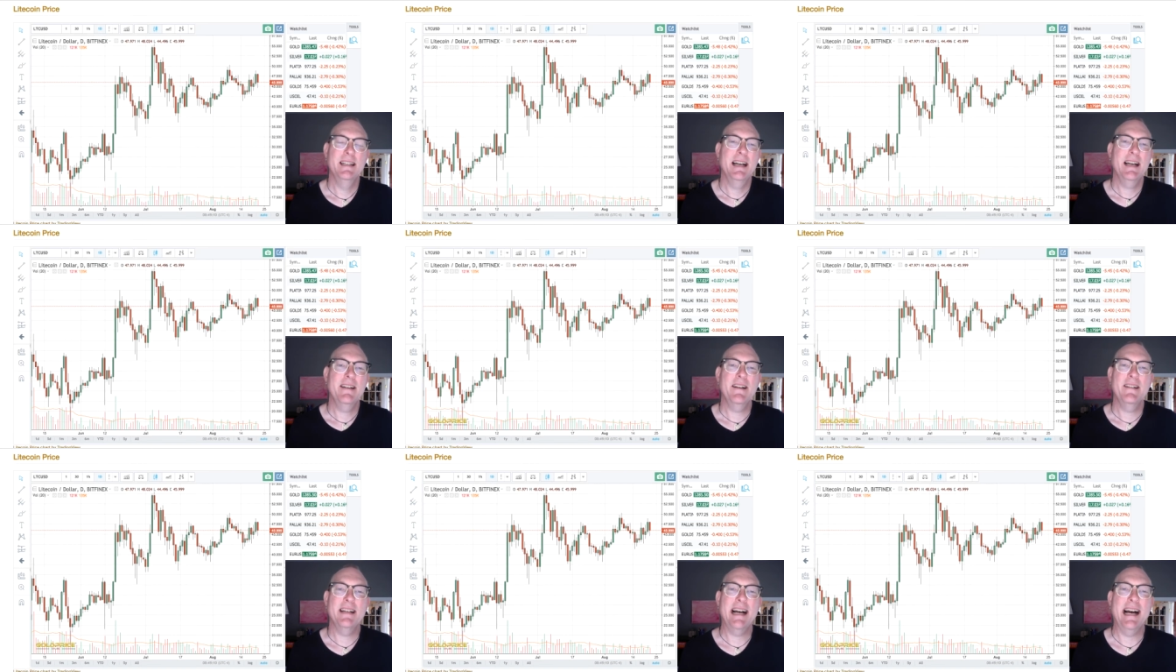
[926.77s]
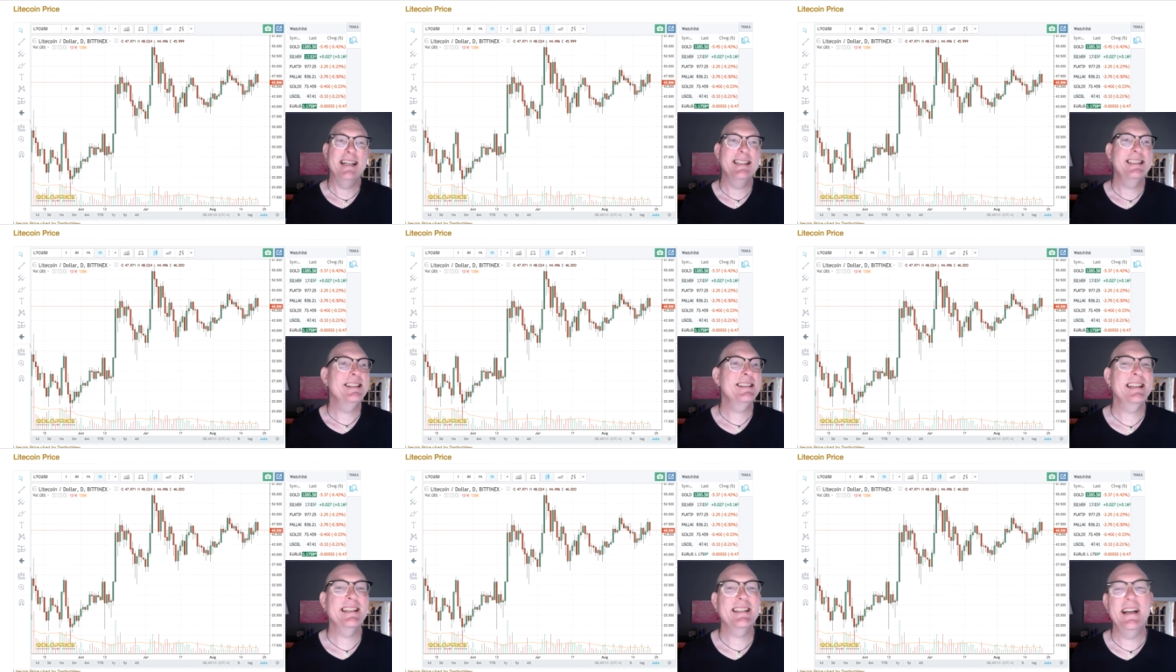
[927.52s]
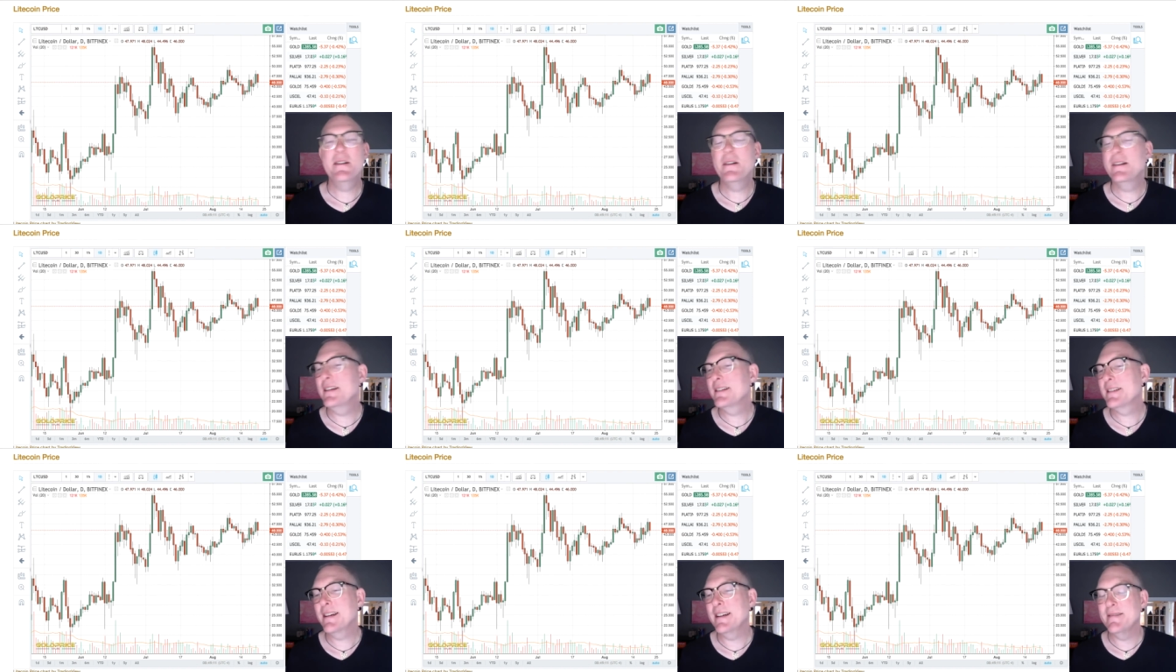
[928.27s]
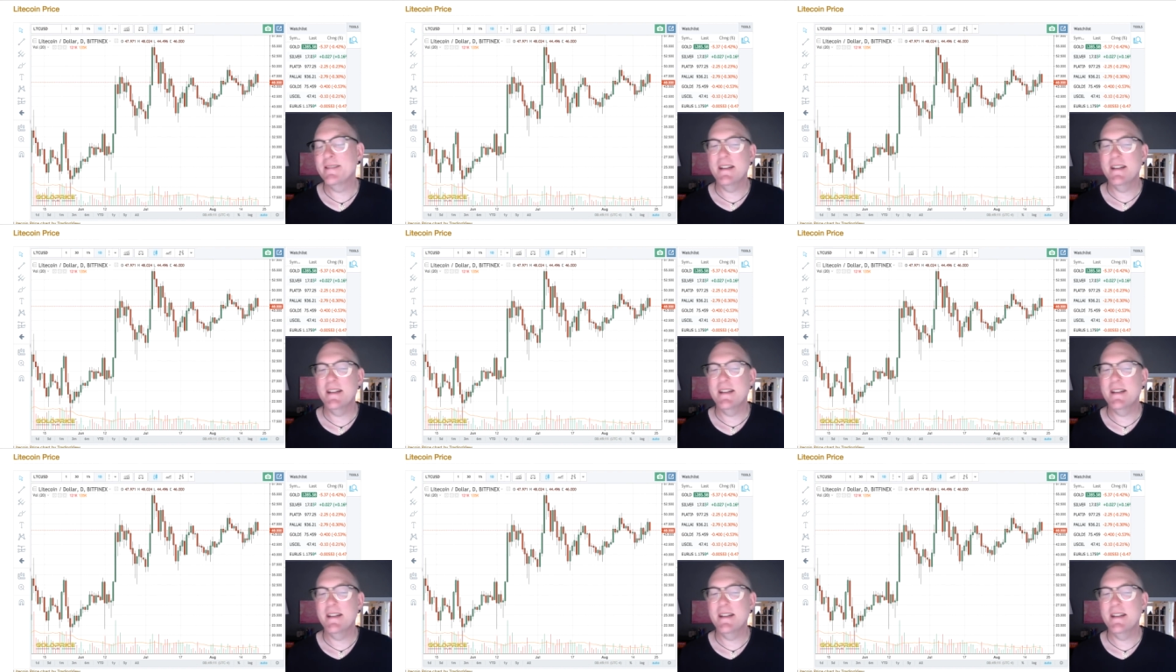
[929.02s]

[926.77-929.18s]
I don't know. I still think Litecoin looks good.